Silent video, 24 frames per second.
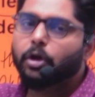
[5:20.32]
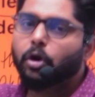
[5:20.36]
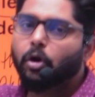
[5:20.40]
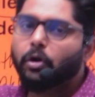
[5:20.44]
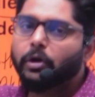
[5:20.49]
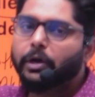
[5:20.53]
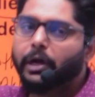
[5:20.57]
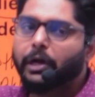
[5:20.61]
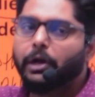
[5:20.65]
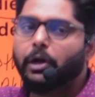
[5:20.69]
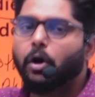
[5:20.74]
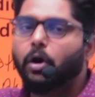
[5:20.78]

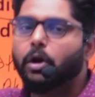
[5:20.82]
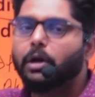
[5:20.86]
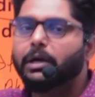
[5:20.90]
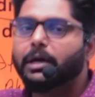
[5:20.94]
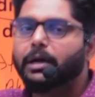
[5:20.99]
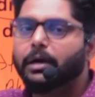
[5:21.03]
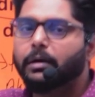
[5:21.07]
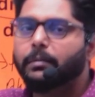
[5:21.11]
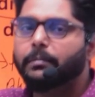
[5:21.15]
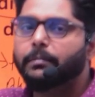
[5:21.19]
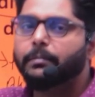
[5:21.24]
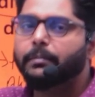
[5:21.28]
not at all
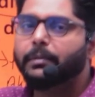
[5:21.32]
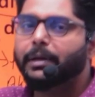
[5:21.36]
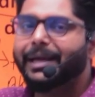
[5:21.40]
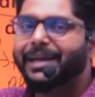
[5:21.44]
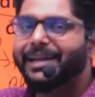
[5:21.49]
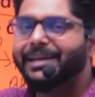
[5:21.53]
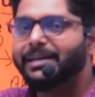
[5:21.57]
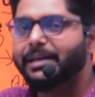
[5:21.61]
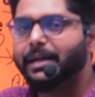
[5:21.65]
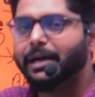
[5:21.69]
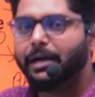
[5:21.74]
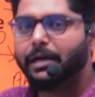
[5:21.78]
come
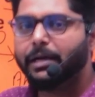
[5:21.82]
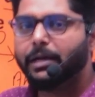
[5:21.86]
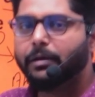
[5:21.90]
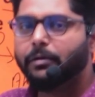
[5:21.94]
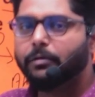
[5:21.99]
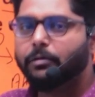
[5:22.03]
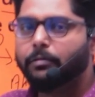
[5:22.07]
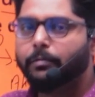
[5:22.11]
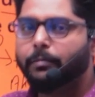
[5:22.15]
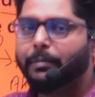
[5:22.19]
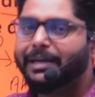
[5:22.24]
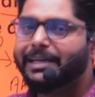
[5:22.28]
in
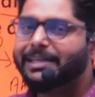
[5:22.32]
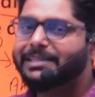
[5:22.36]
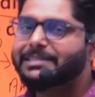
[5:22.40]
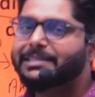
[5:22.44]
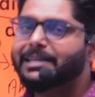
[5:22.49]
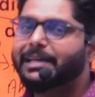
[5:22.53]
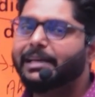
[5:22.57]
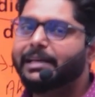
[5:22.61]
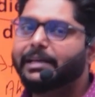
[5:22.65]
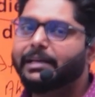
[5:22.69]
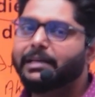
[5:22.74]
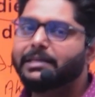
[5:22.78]
dative, but
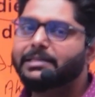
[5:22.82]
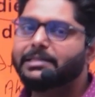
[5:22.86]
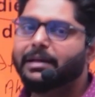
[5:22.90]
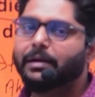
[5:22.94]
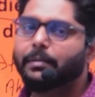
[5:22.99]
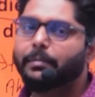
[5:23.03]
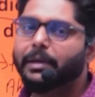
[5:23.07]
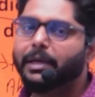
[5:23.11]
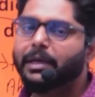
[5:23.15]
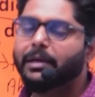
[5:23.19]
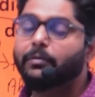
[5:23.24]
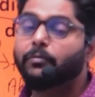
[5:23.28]
still it is
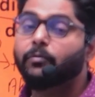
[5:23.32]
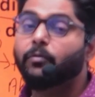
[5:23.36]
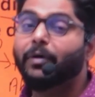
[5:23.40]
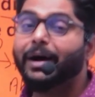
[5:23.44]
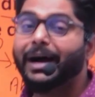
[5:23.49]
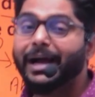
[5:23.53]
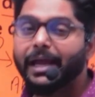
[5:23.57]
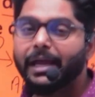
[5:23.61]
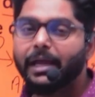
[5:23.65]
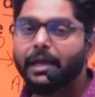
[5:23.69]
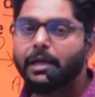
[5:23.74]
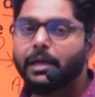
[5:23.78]
coming.
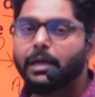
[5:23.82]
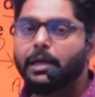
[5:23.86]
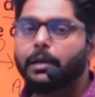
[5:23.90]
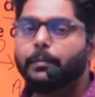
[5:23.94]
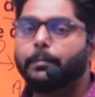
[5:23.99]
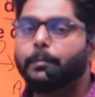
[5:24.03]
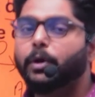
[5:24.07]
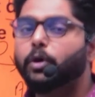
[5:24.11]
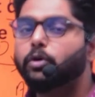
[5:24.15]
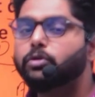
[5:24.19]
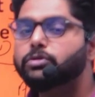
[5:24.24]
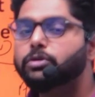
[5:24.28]
Why?
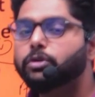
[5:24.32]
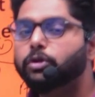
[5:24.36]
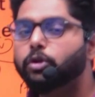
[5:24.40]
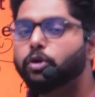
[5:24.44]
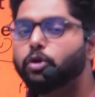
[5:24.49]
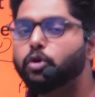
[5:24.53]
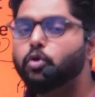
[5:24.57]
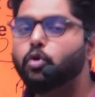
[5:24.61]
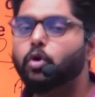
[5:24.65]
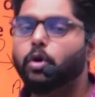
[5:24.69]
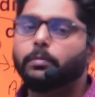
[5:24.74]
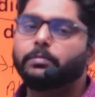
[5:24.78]
Because
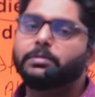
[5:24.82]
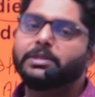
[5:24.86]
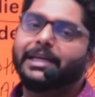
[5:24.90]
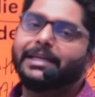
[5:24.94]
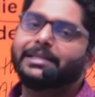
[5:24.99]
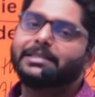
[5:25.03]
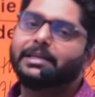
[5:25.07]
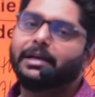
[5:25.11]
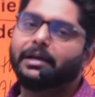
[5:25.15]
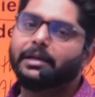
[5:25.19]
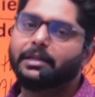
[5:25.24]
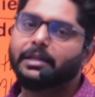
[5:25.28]
two
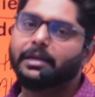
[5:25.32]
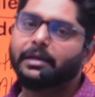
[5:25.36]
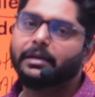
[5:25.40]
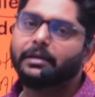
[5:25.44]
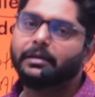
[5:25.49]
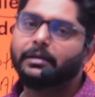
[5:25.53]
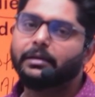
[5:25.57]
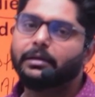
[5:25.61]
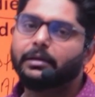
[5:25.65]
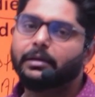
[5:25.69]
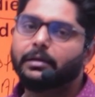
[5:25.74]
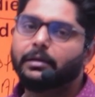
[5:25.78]
objects are
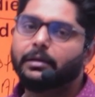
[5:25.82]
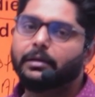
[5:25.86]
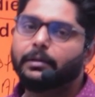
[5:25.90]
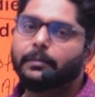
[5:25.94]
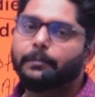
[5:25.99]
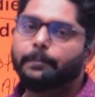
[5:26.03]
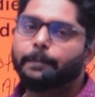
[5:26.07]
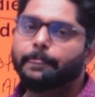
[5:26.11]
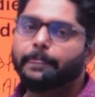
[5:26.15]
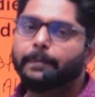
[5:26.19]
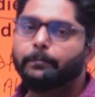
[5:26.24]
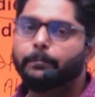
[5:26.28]
there.
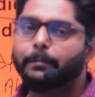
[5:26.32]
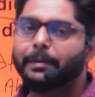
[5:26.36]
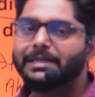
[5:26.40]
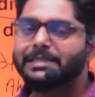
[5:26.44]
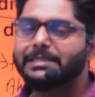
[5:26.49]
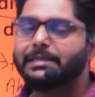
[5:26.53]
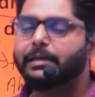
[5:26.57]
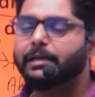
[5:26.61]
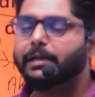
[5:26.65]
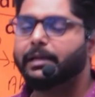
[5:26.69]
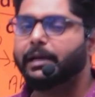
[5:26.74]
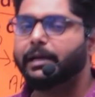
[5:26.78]

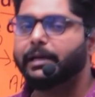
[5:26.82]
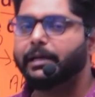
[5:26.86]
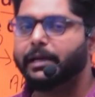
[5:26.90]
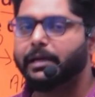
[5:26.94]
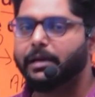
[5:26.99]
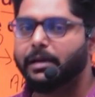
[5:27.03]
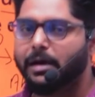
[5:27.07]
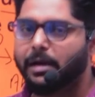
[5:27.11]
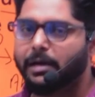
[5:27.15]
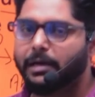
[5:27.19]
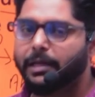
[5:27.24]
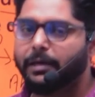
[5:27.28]
Person
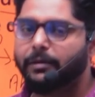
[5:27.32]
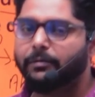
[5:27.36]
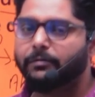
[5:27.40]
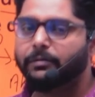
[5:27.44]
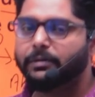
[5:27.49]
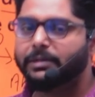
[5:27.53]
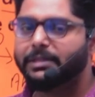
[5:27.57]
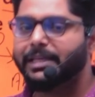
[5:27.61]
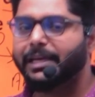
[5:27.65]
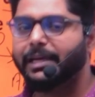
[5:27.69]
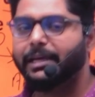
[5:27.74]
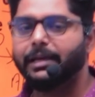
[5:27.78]
related dative,
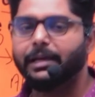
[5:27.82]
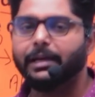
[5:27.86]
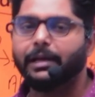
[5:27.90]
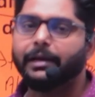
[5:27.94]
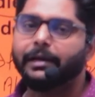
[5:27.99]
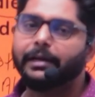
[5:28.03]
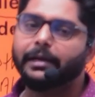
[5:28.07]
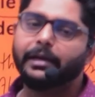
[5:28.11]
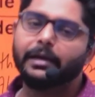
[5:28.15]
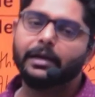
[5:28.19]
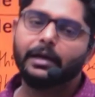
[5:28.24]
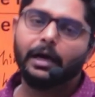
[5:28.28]
thing
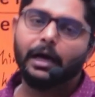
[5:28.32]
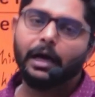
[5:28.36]
related